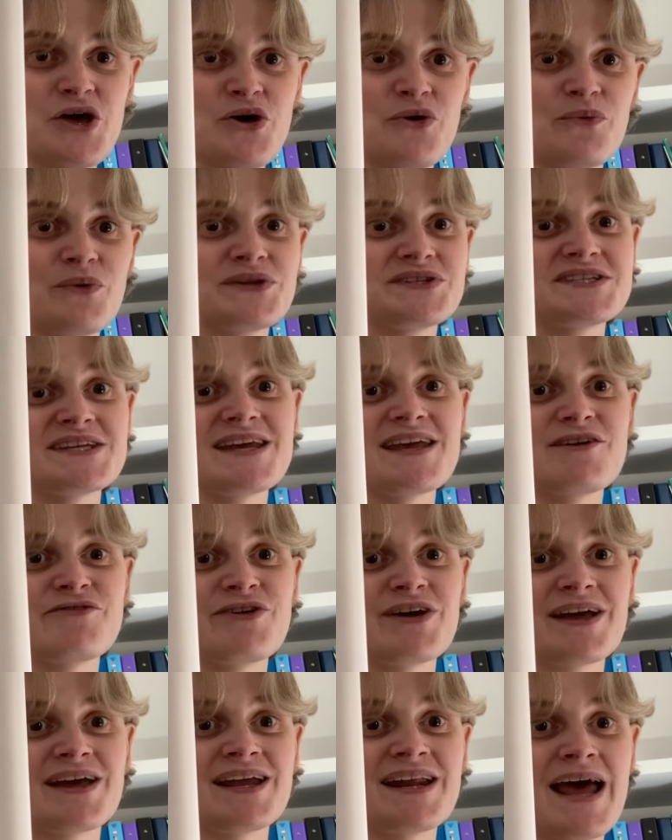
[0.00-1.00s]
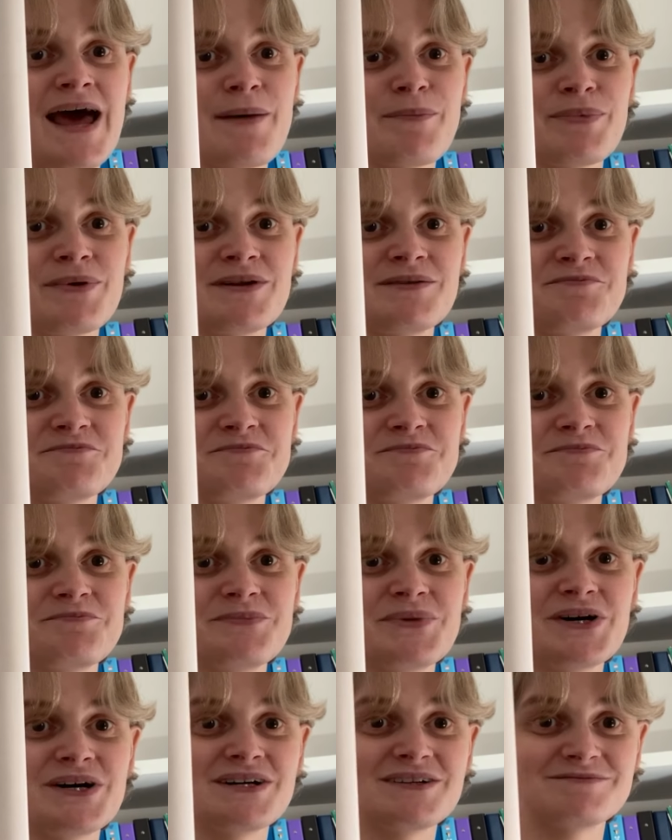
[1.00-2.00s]
We'll see if it can happen,
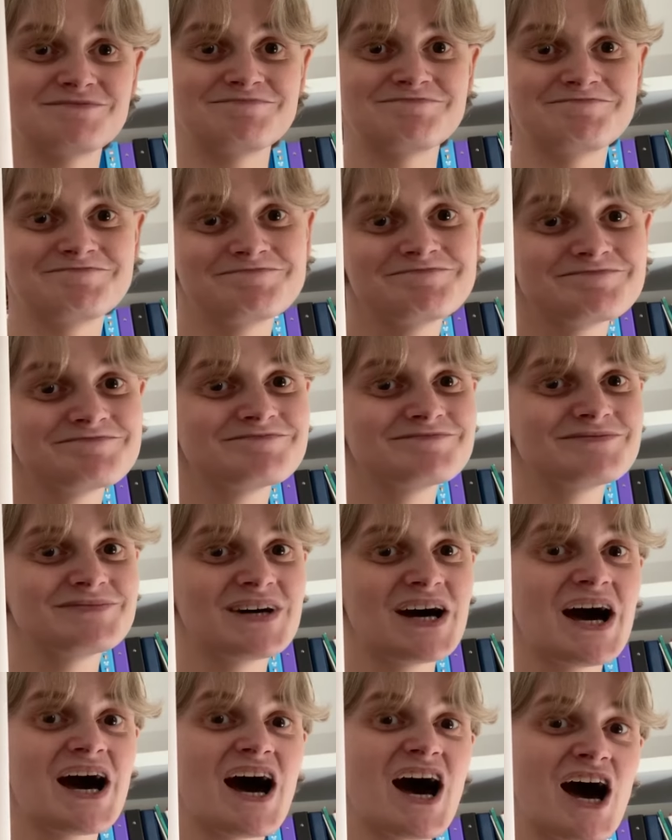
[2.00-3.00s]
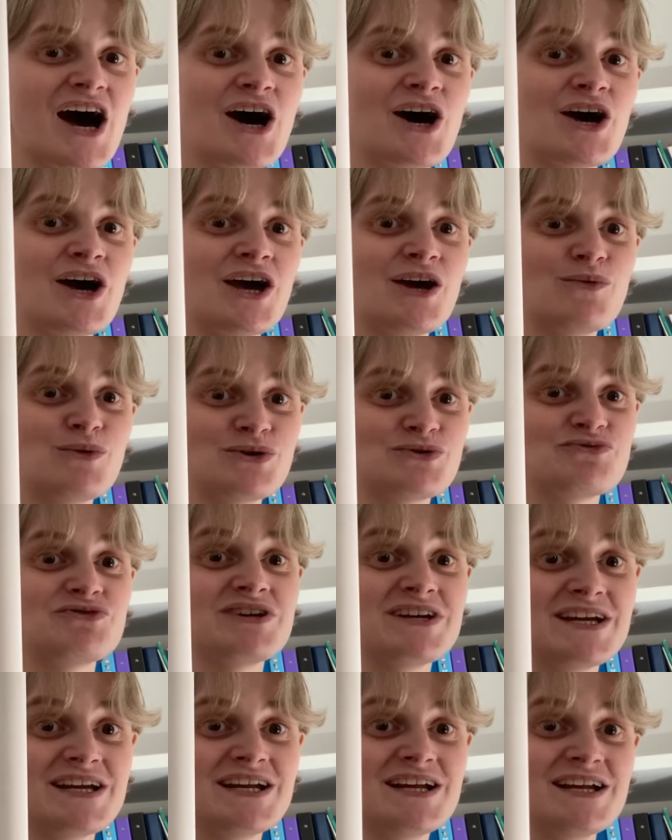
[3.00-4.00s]
but I would
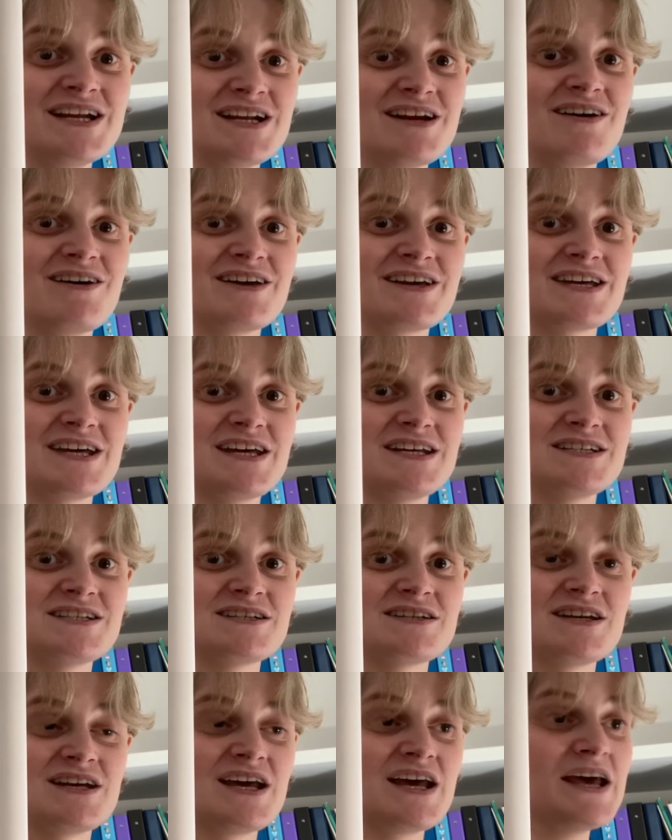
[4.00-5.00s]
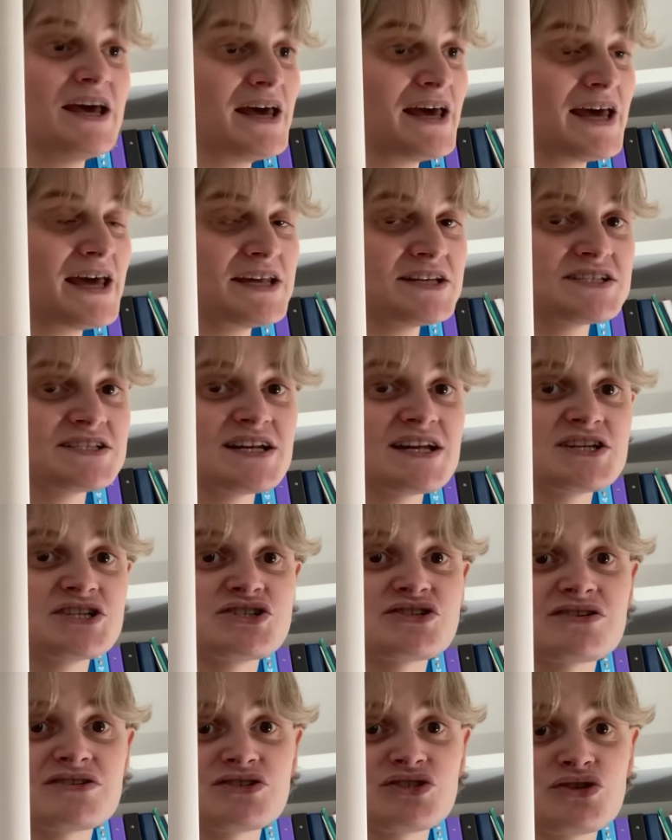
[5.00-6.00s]
really like it. It's stitched
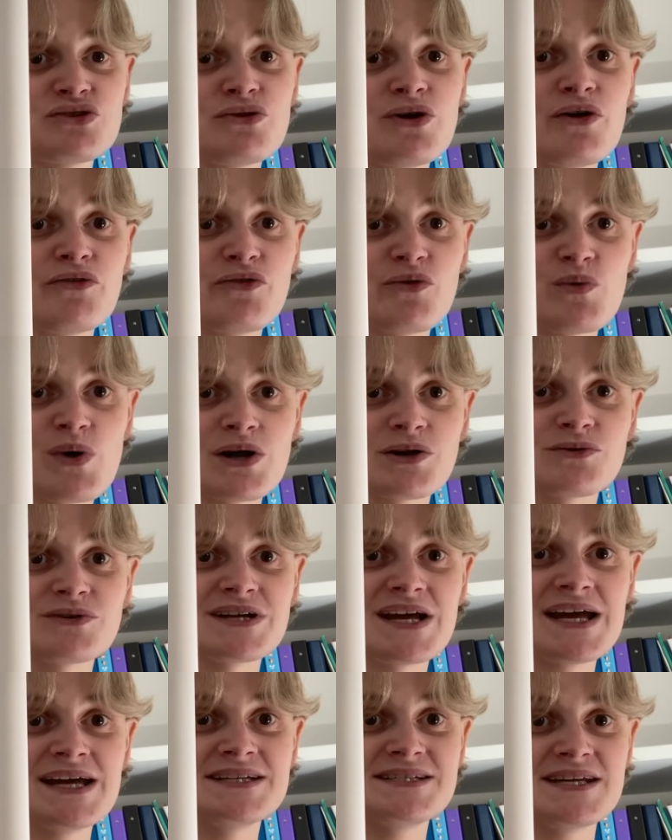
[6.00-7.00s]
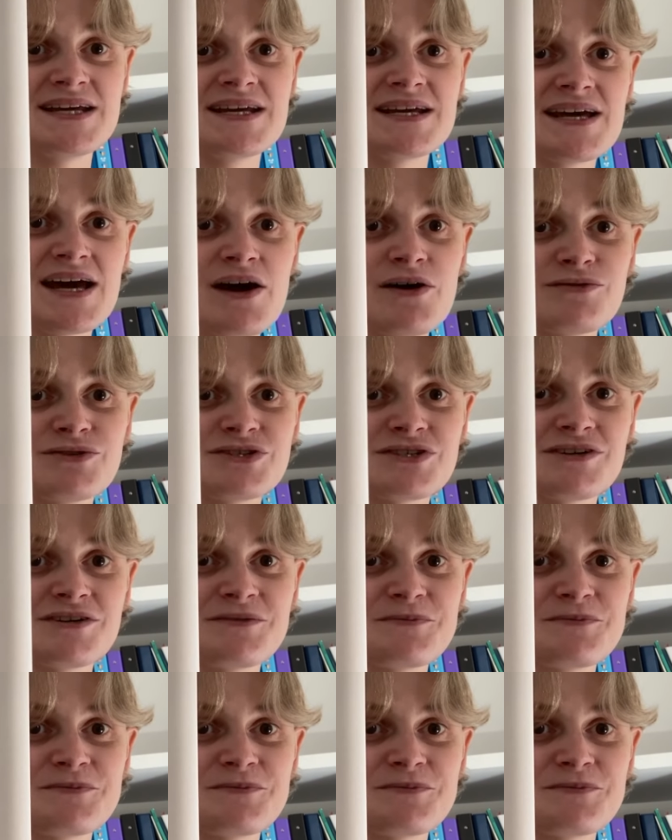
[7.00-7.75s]
2/1 on 18 count.